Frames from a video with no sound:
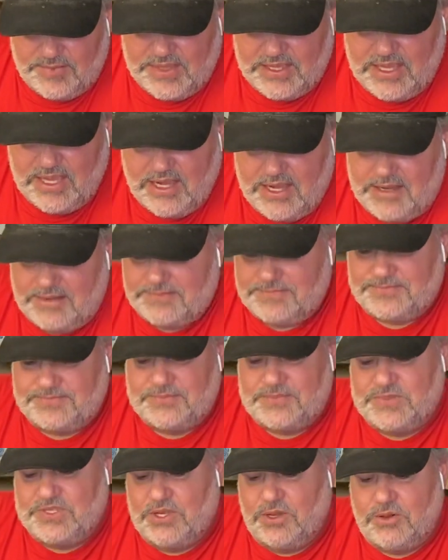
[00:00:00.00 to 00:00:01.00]
Okay,
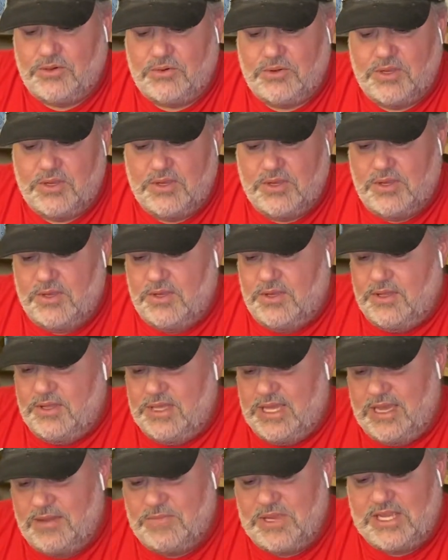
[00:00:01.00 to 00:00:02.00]
so
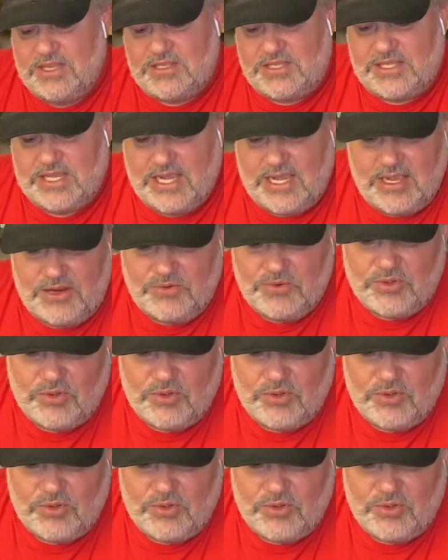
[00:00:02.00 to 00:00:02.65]
that being said, we'll go